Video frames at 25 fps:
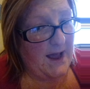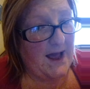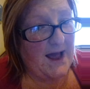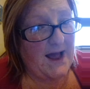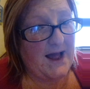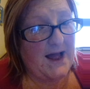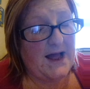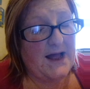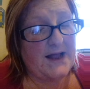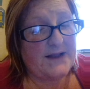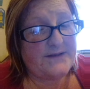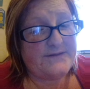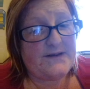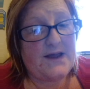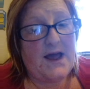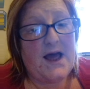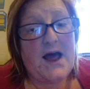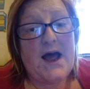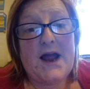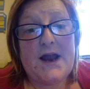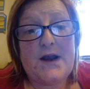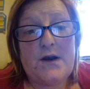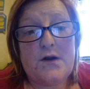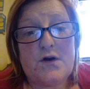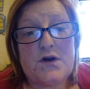And
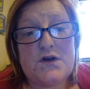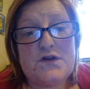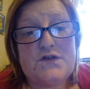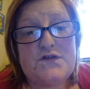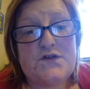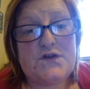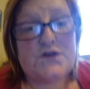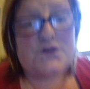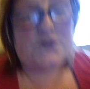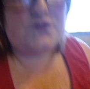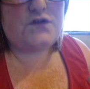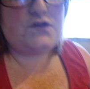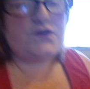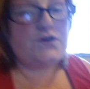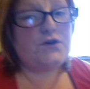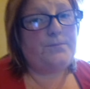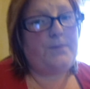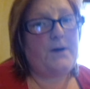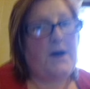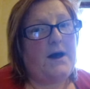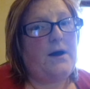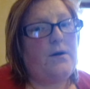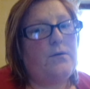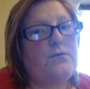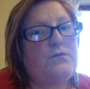I lost 2
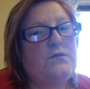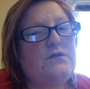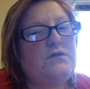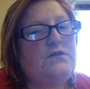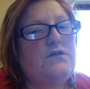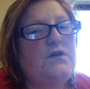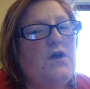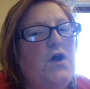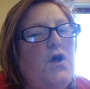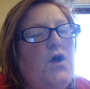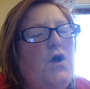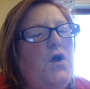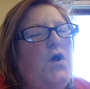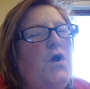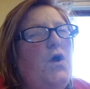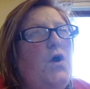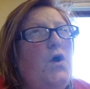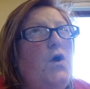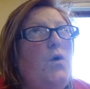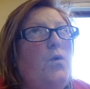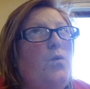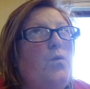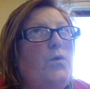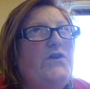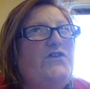pounds,
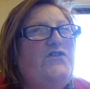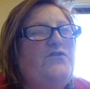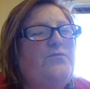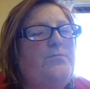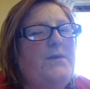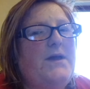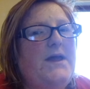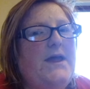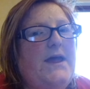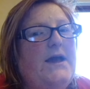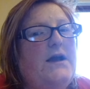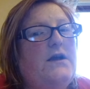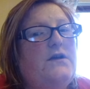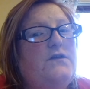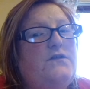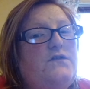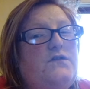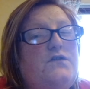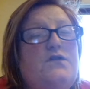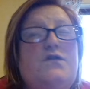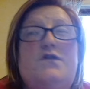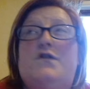which makes